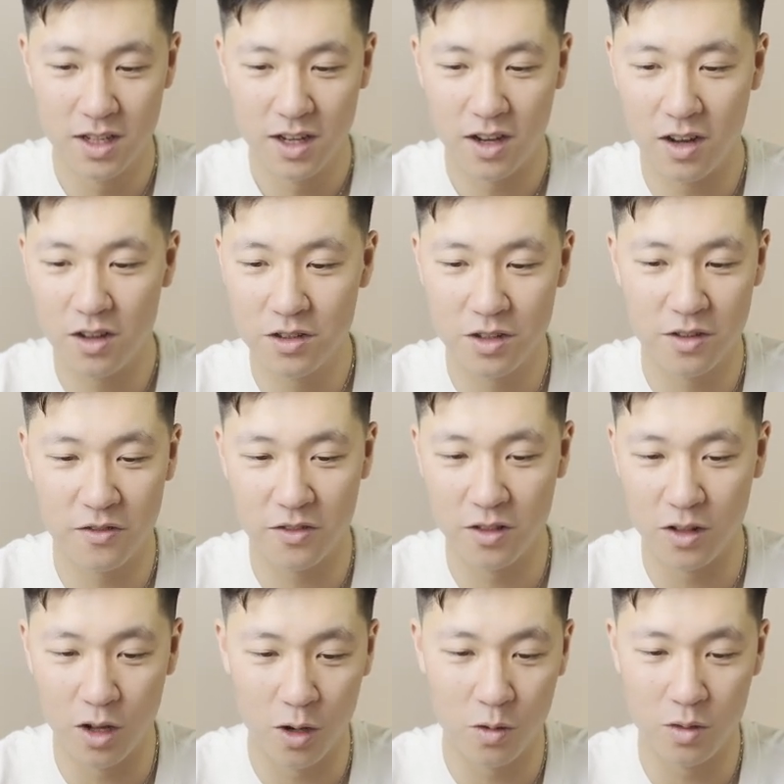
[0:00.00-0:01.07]
all the
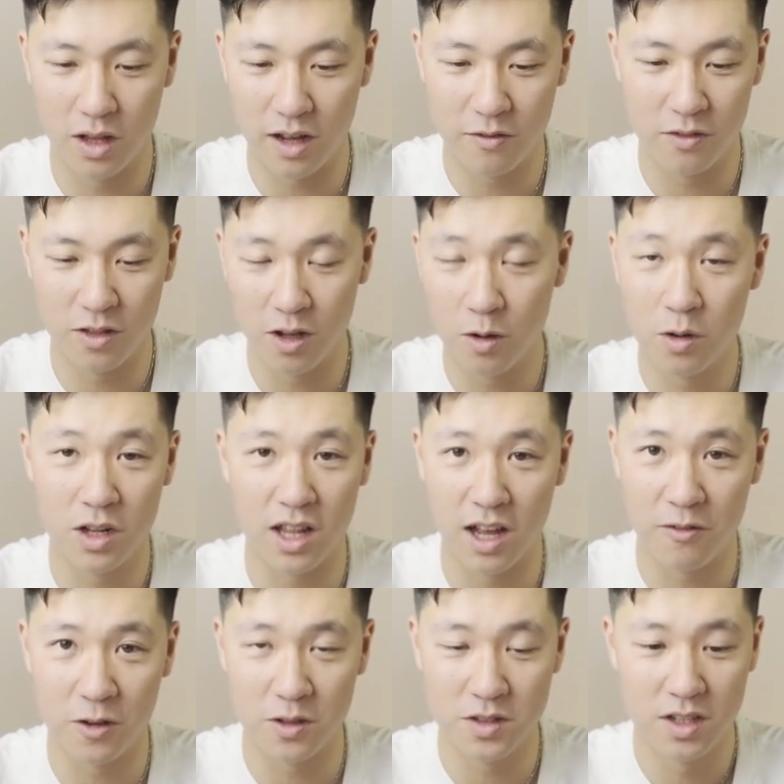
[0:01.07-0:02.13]
lower
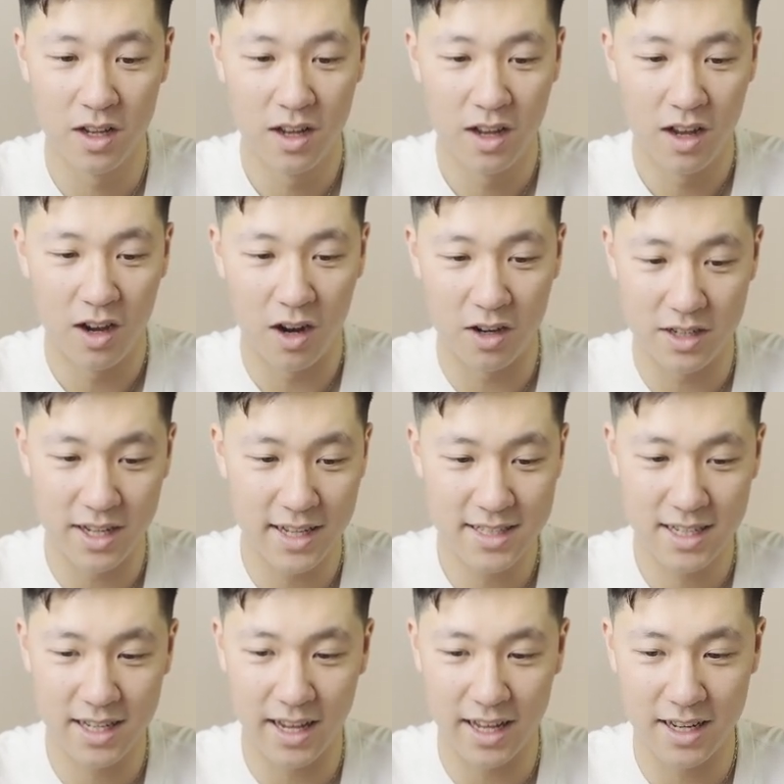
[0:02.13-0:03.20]
levels are
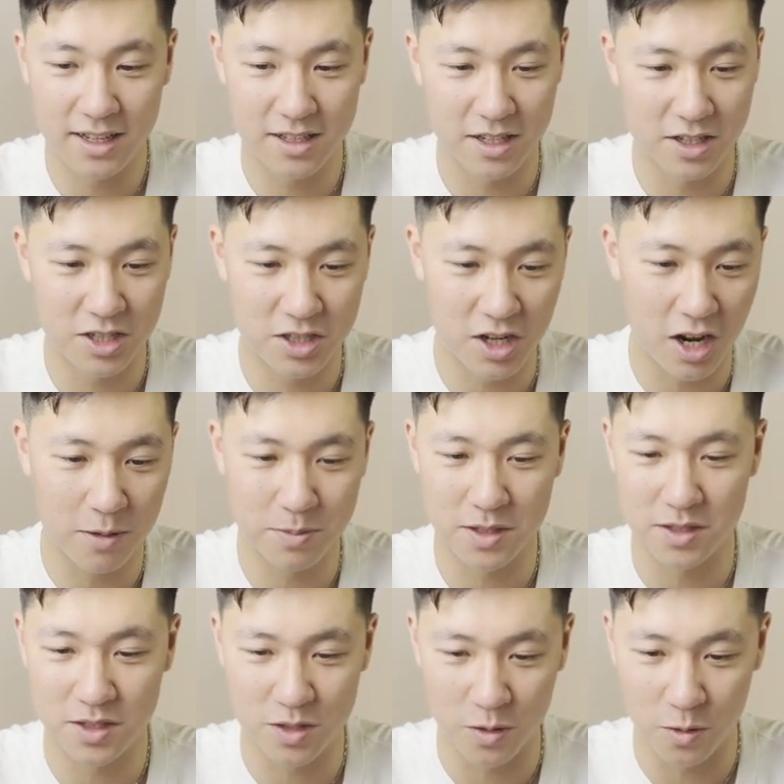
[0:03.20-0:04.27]
designated to shops
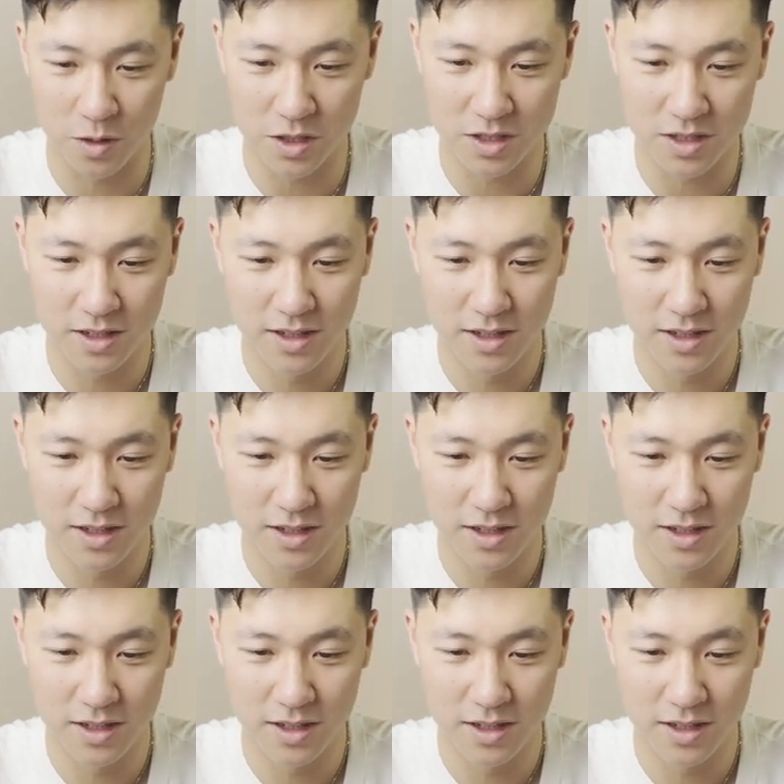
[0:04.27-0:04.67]
and stores.